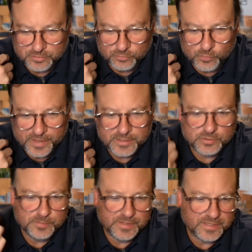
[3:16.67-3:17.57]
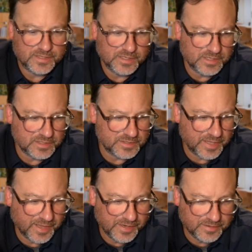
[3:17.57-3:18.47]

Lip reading: way too many things that